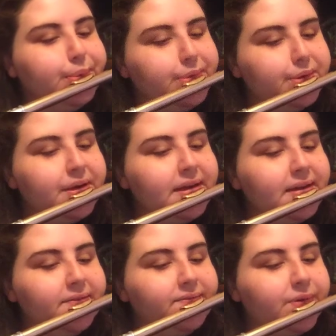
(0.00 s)

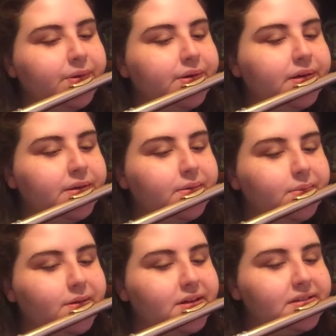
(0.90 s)
3, 4,
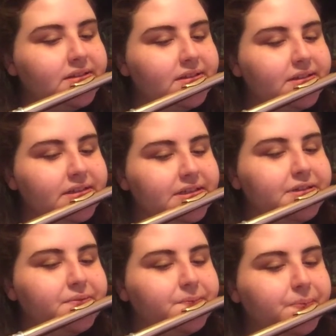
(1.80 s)
1,
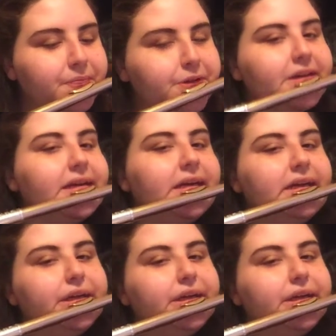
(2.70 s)
2, 3.